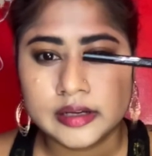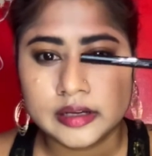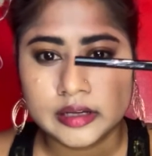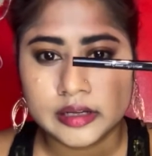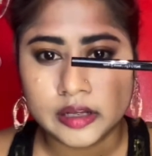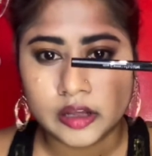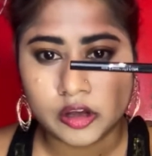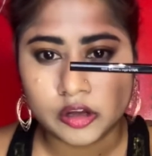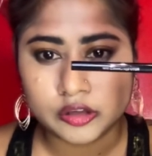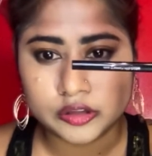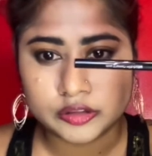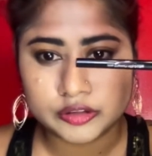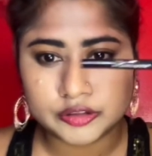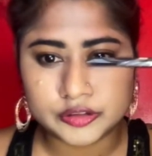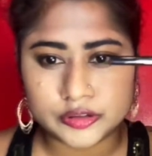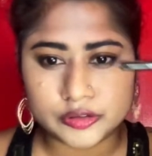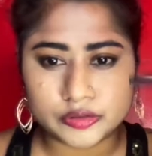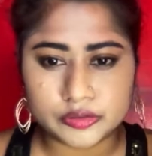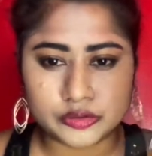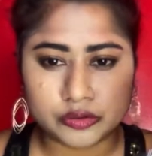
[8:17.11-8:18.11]
I
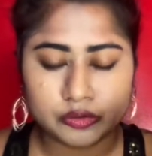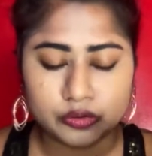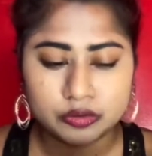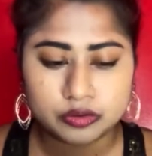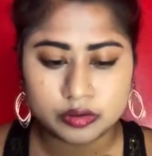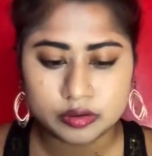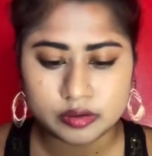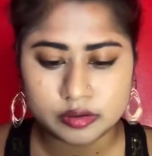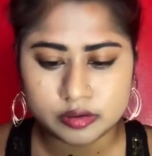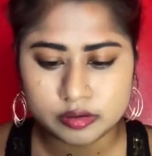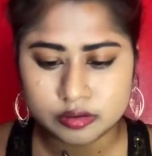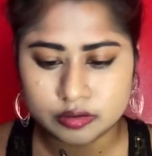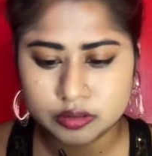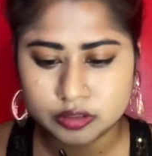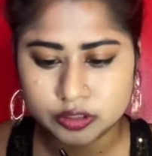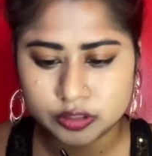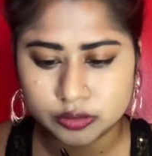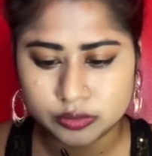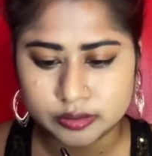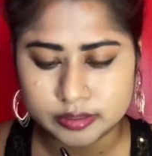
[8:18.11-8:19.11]
also
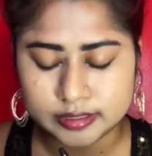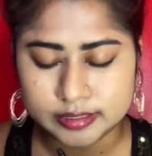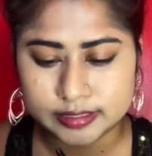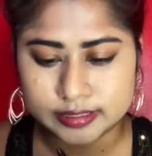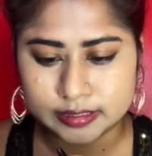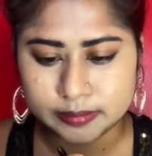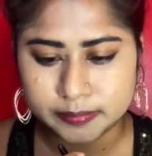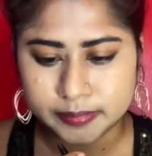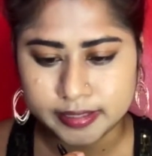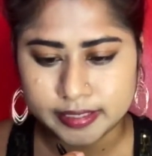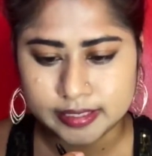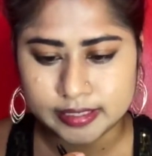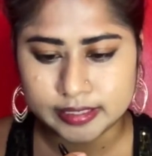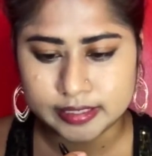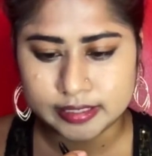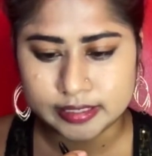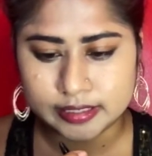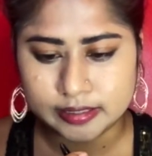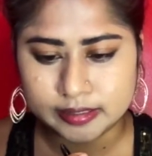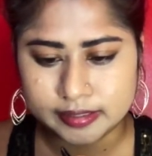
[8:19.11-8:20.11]
showed this in
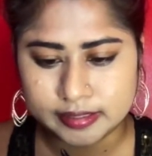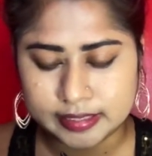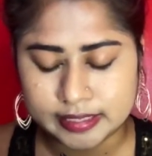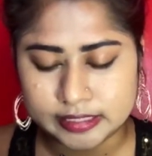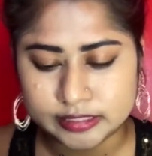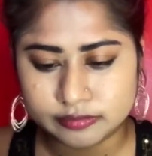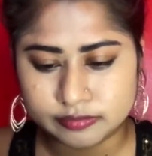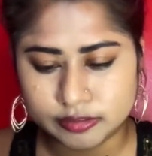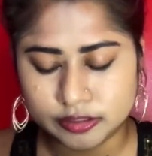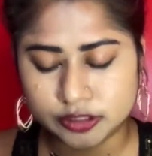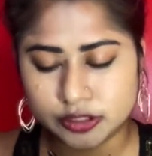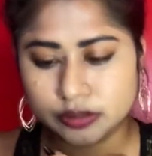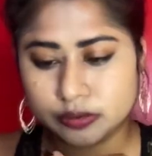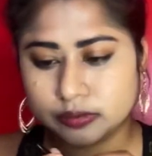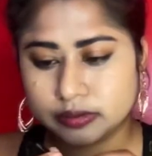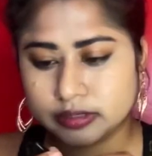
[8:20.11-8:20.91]
my last video,